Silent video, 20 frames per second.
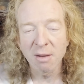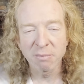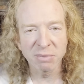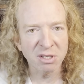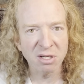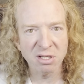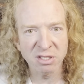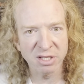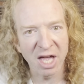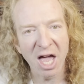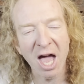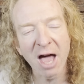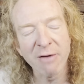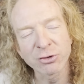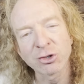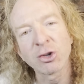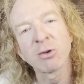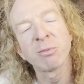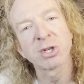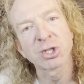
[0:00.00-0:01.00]
because they
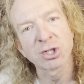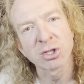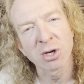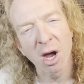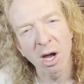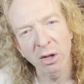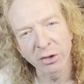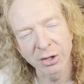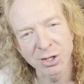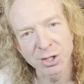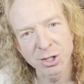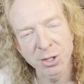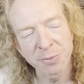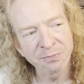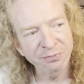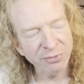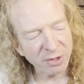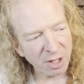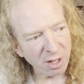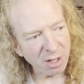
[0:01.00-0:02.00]
have so much knowledge,
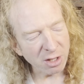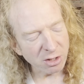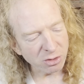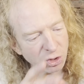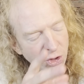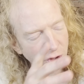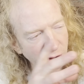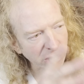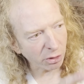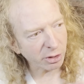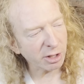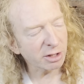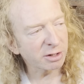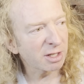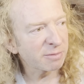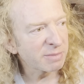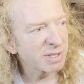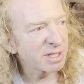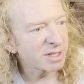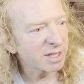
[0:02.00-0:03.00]
you should look at
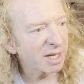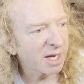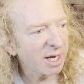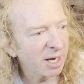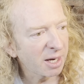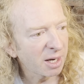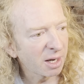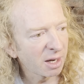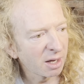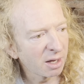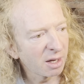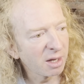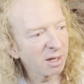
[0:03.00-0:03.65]
them and say,